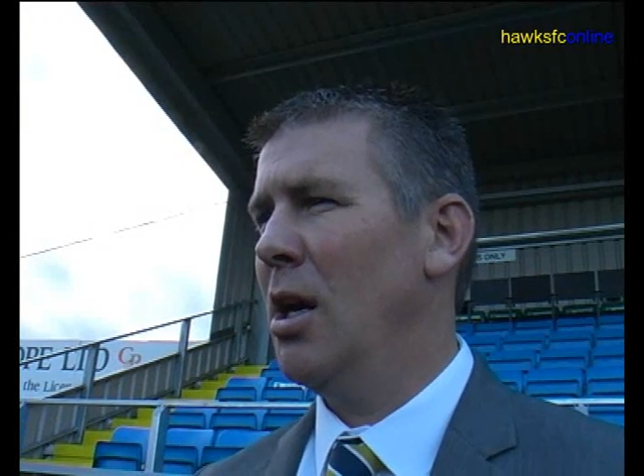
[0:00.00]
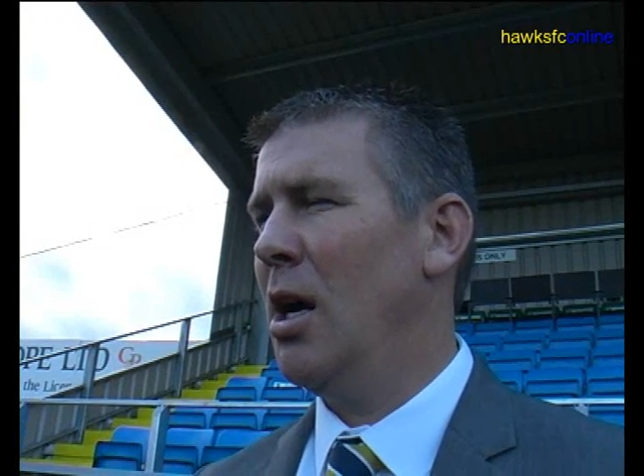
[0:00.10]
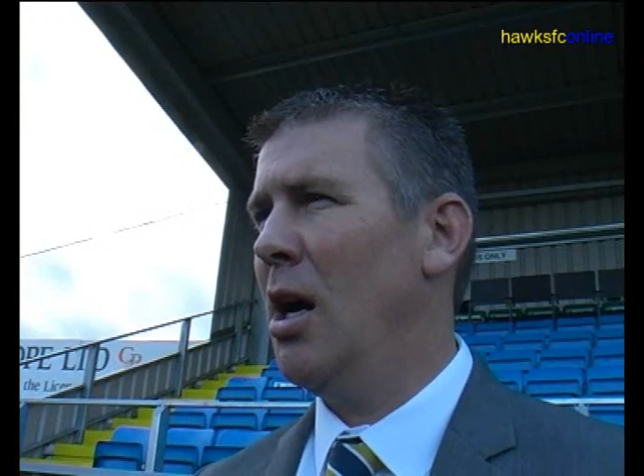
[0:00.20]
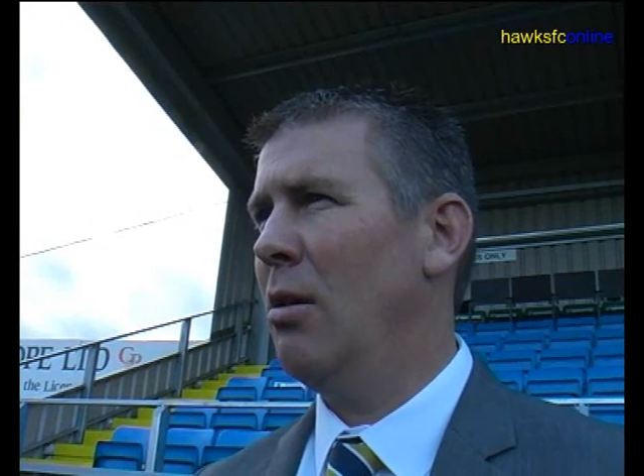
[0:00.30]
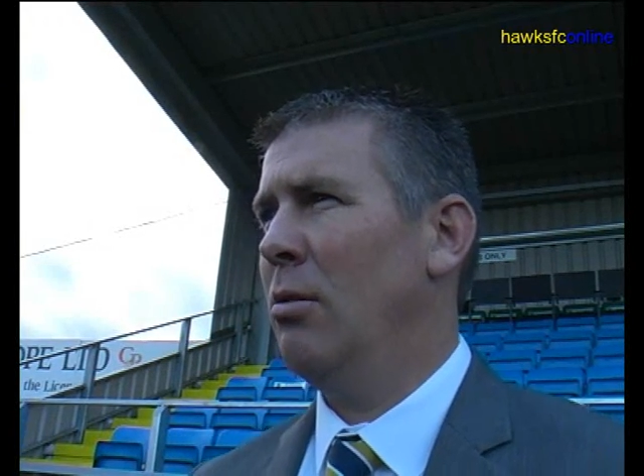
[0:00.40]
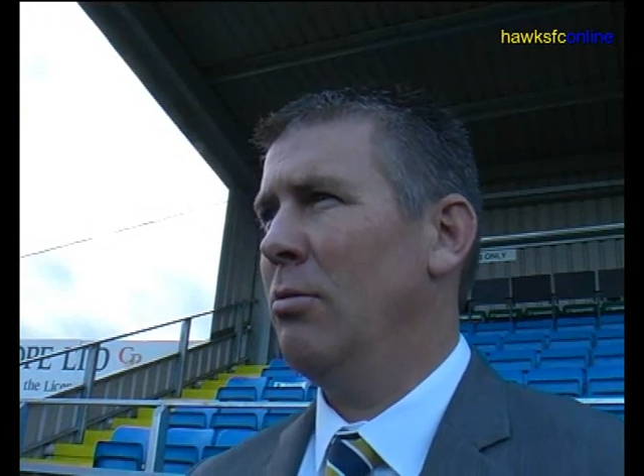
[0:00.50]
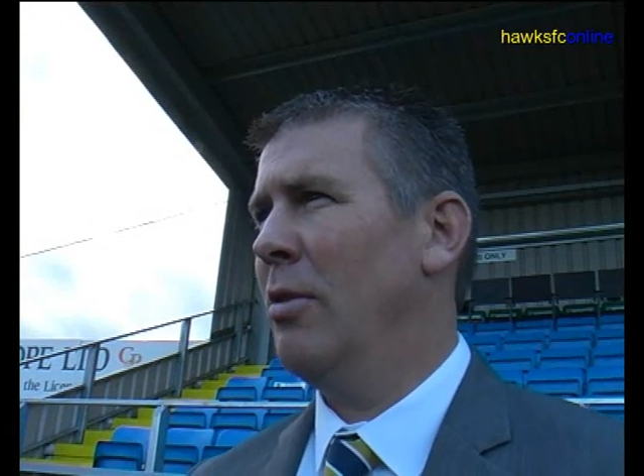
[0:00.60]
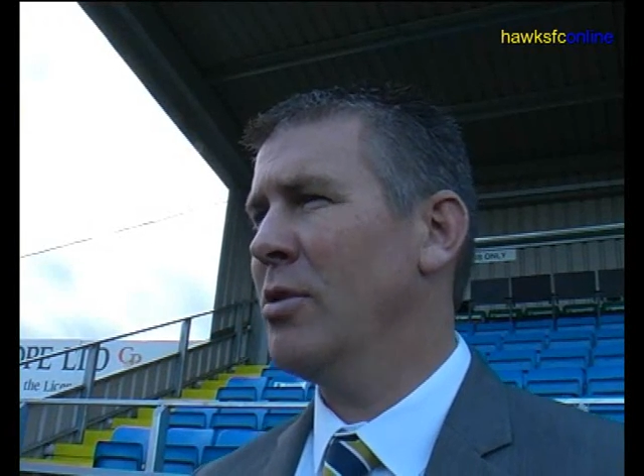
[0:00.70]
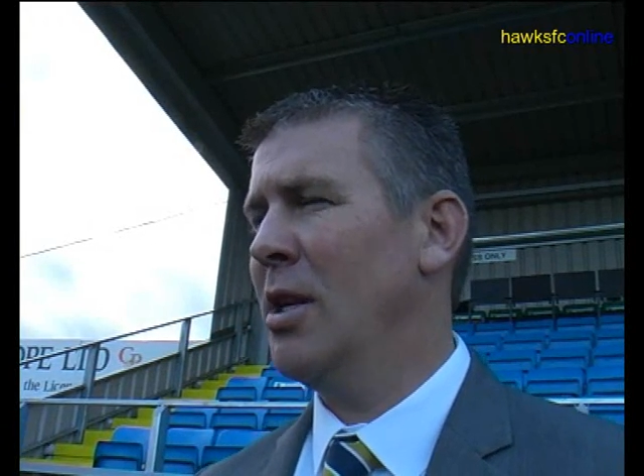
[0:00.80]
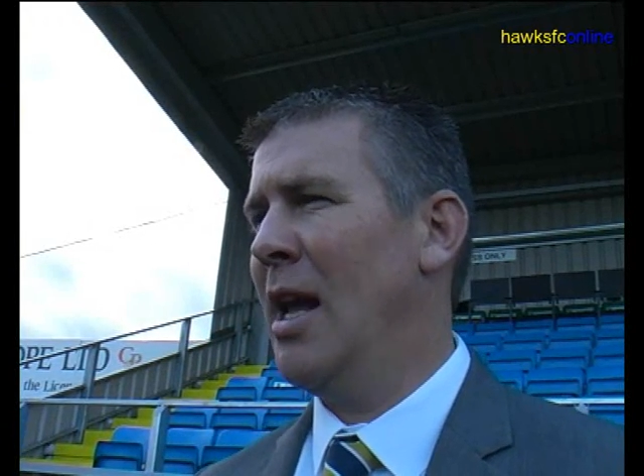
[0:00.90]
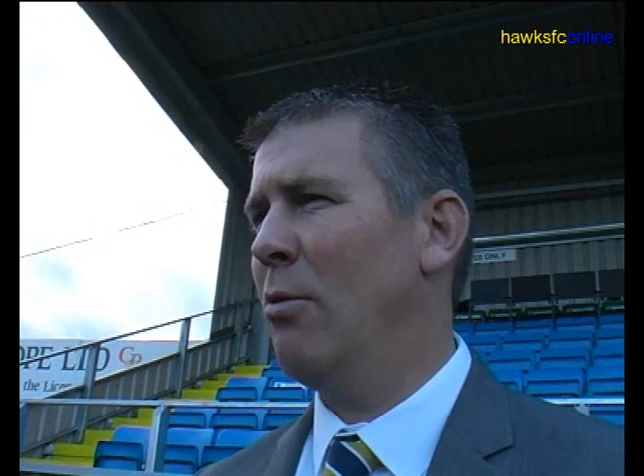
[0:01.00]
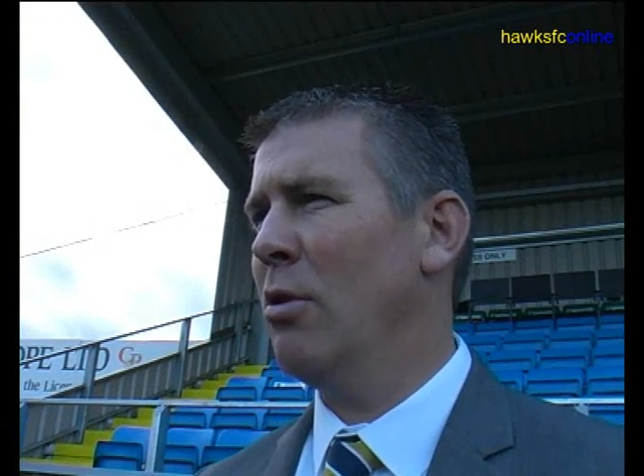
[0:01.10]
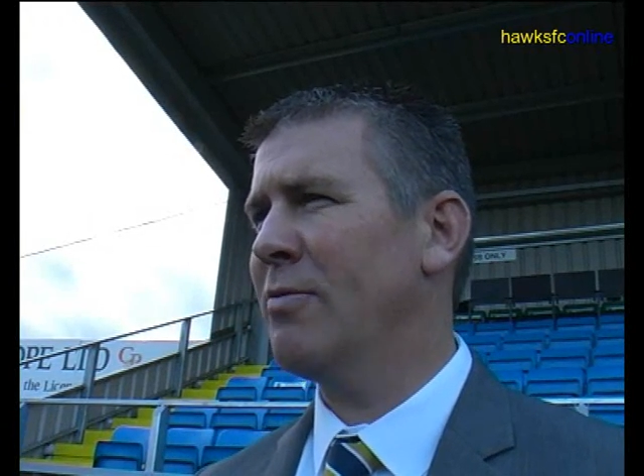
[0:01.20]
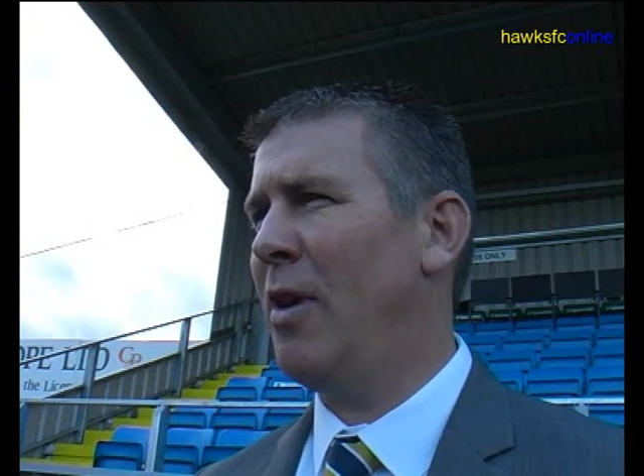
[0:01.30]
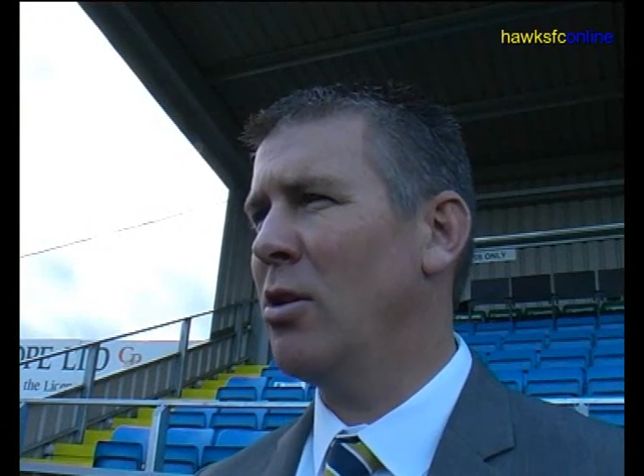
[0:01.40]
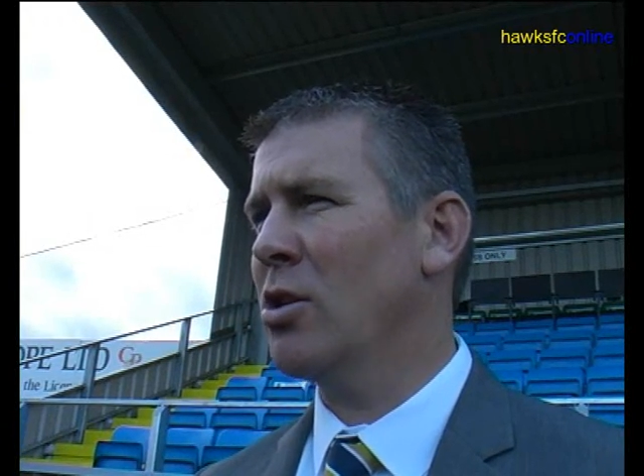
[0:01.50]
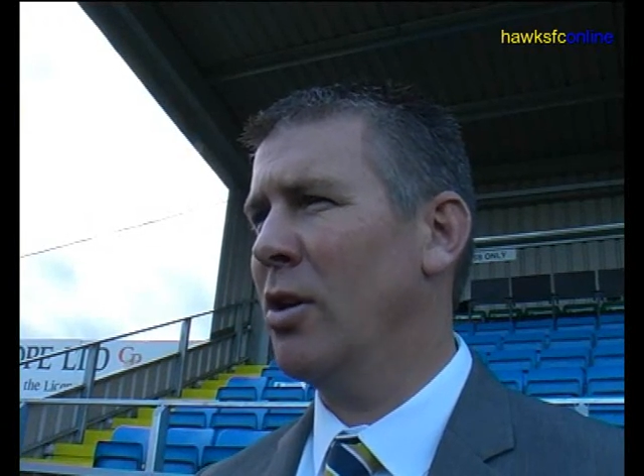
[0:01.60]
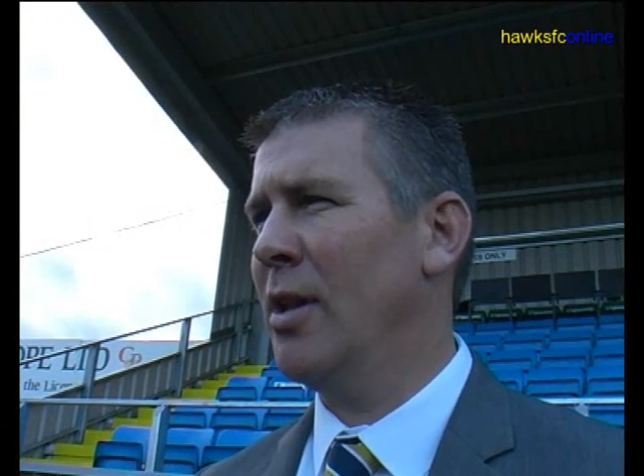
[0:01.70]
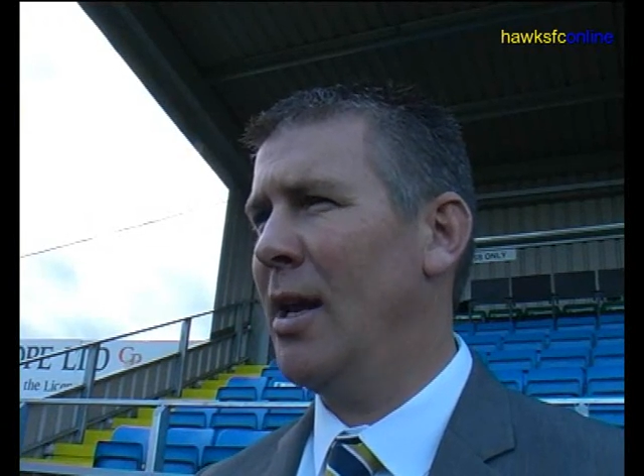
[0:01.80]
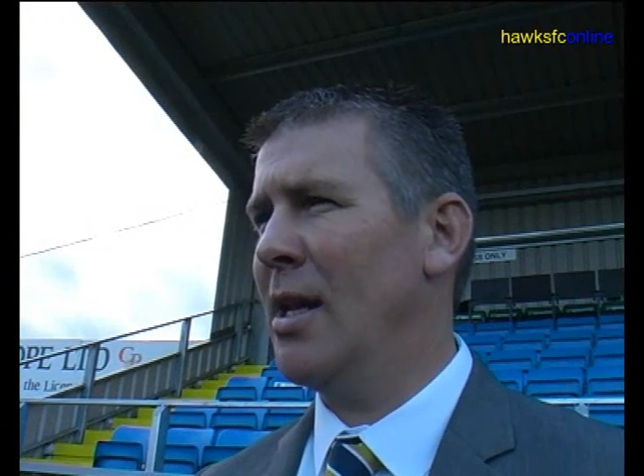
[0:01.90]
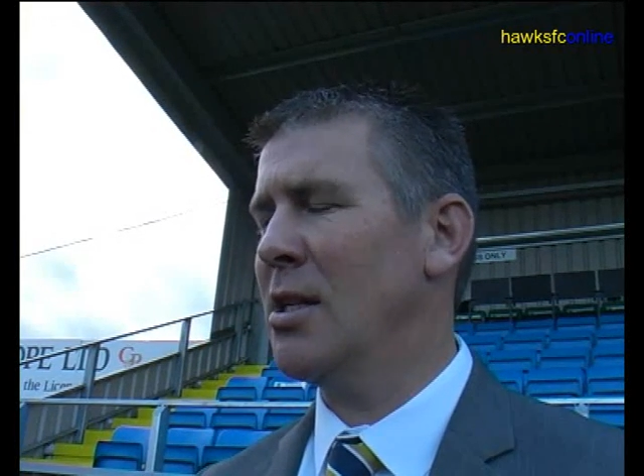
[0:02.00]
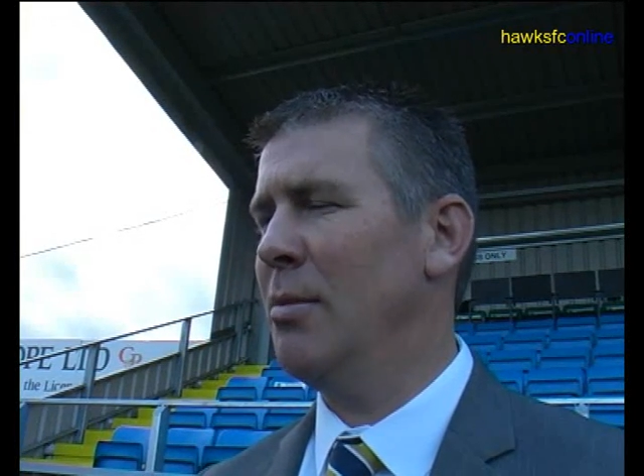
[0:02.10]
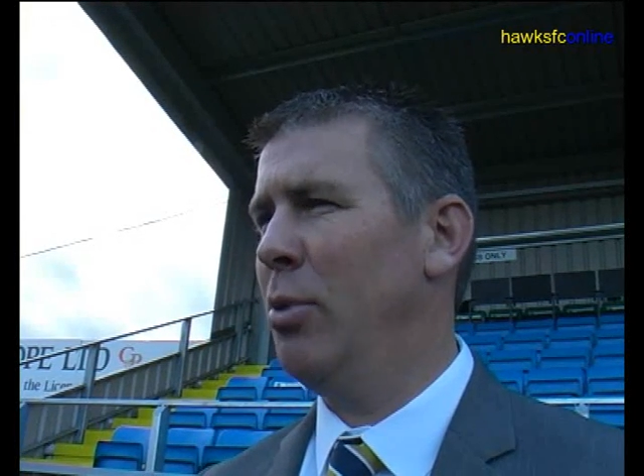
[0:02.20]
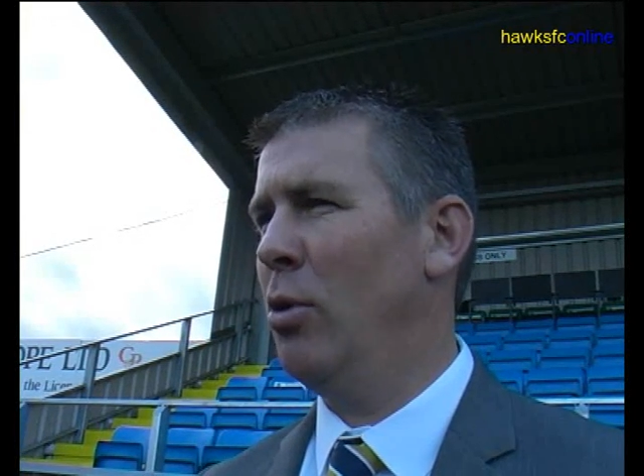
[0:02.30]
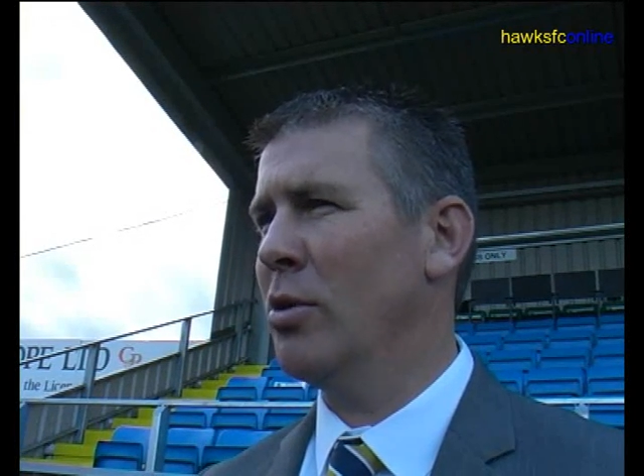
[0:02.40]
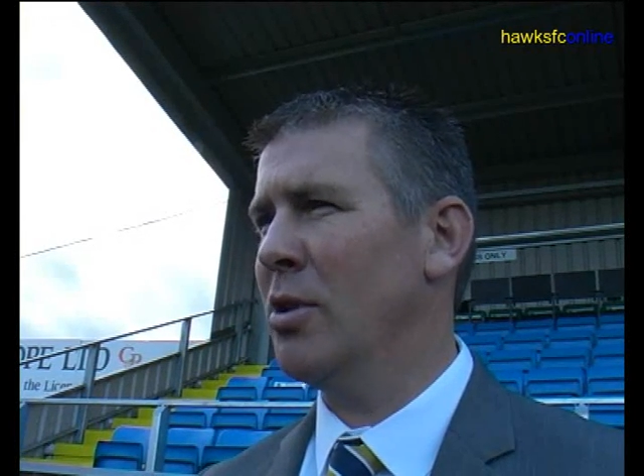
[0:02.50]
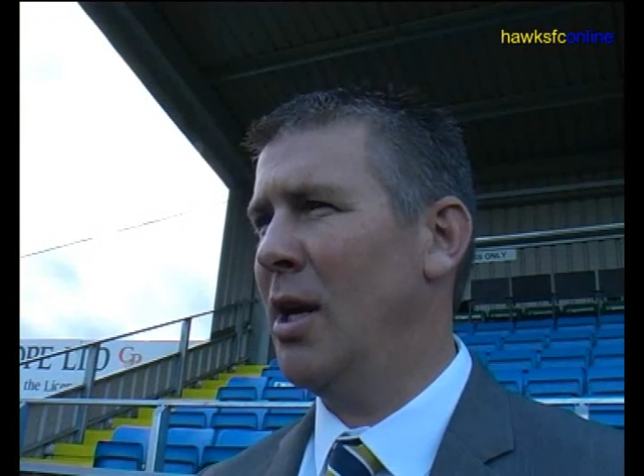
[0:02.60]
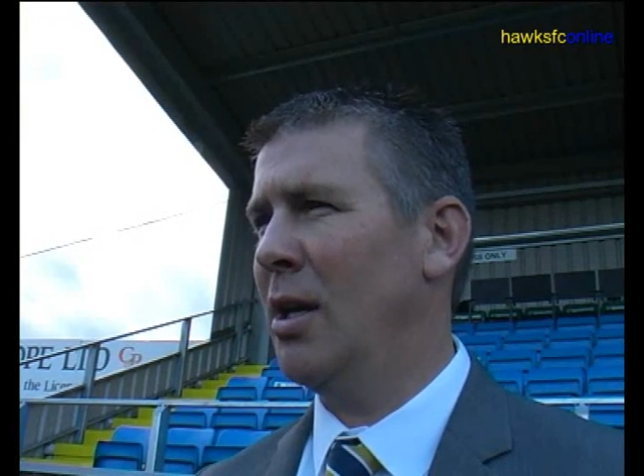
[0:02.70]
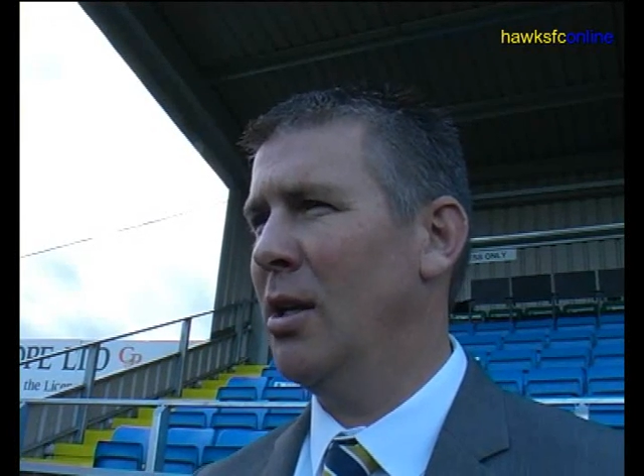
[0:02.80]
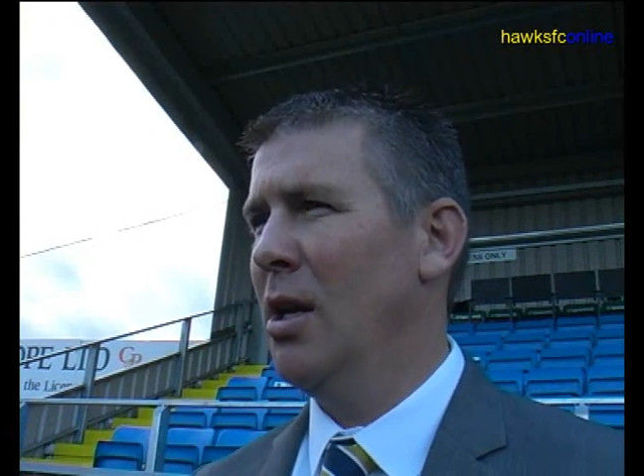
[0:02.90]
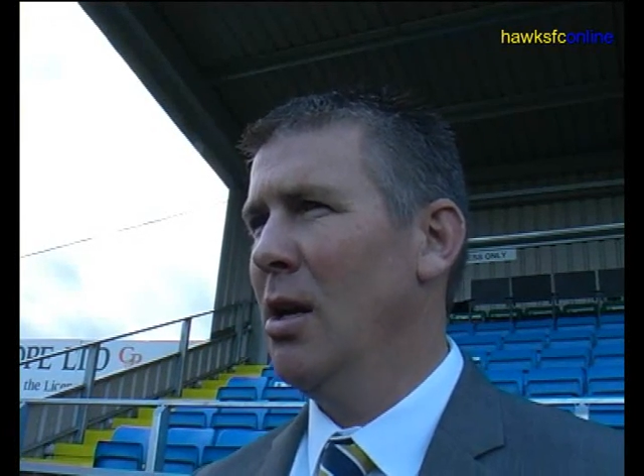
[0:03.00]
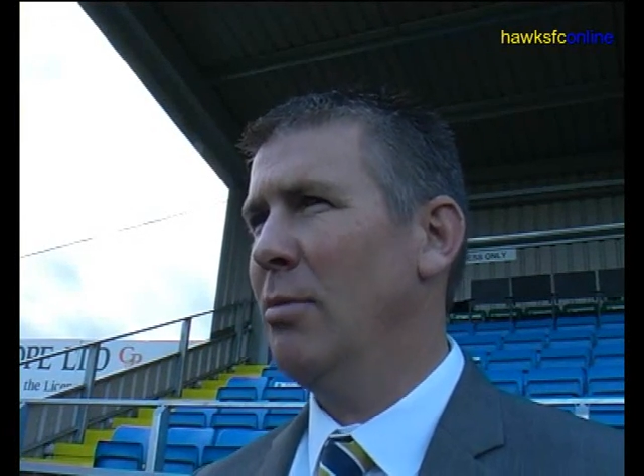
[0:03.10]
obviously, now we'll focus on that. That's the important thing.